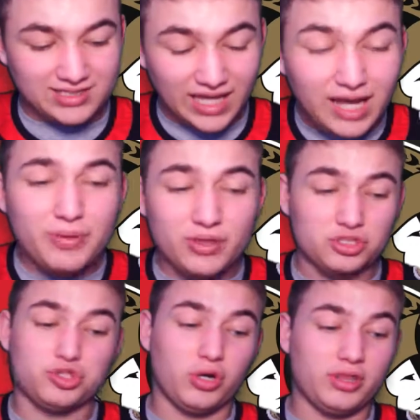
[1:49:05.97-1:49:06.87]
They've been
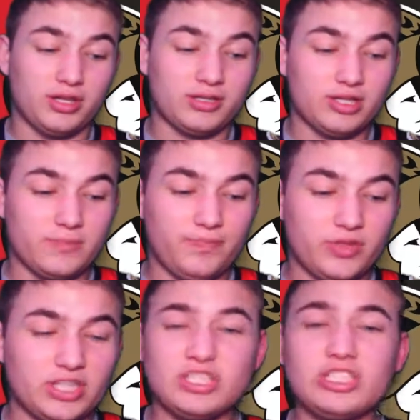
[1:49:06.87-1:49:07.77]
destroying the.
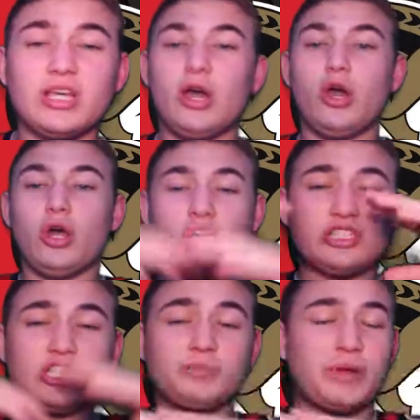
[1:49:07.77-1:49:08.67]
It's just
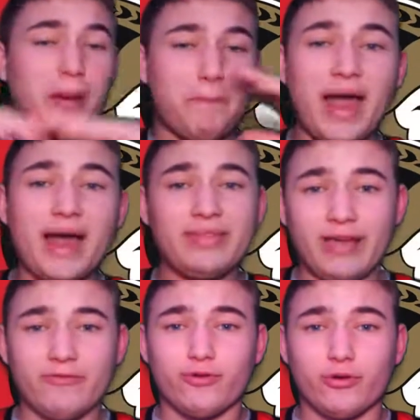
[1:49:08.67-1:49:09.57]
been a bad
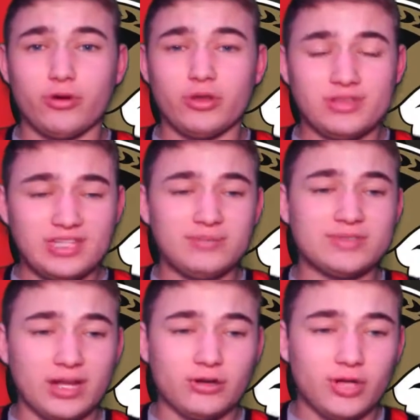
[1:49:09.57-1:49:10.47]
night for teams
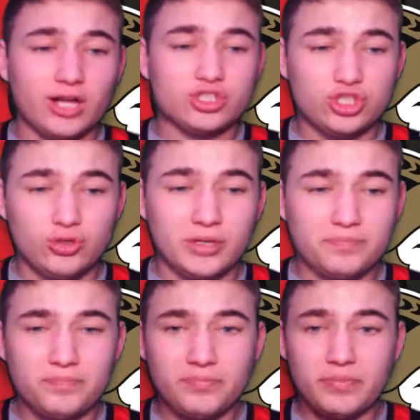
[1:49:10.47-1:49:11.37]
that are not shooting.
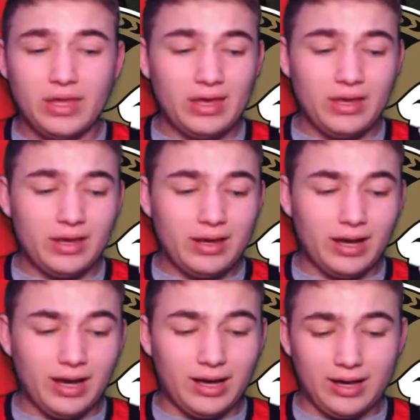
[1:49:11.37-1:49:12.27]

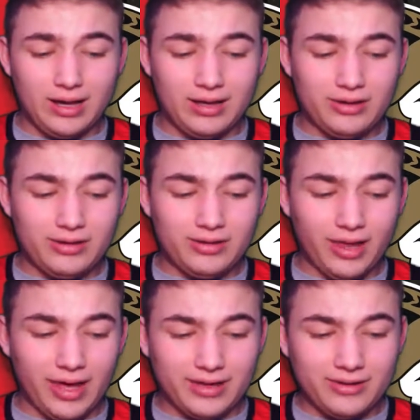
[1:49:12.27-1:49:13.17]

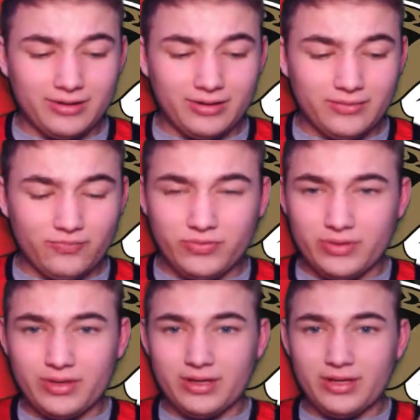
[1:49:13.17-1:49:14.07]
Like
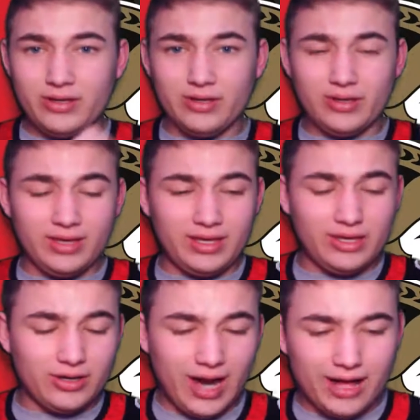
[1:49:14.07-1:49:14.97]

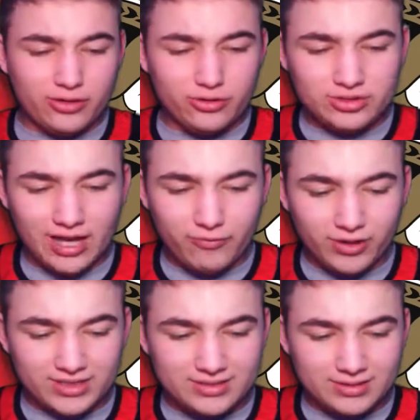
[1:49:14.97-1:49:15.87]
the Islanders have
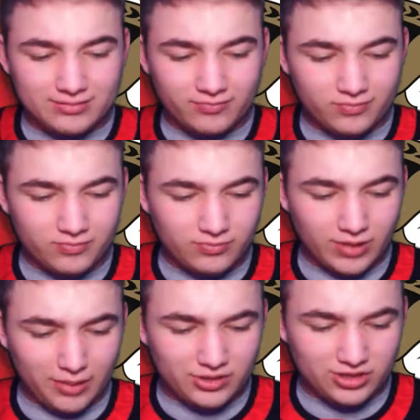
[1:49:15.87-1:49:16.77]
what?
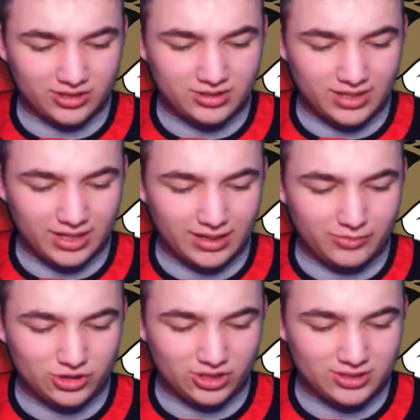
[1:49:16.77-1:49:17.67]
How many shots they got? How
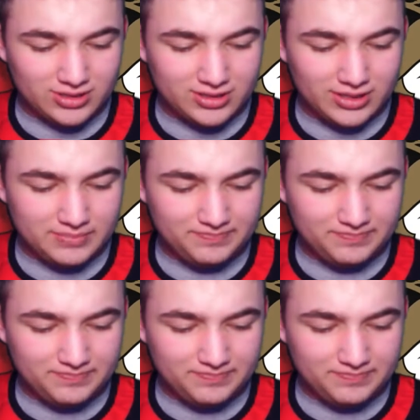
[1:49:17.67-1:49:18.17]
many shots did I say?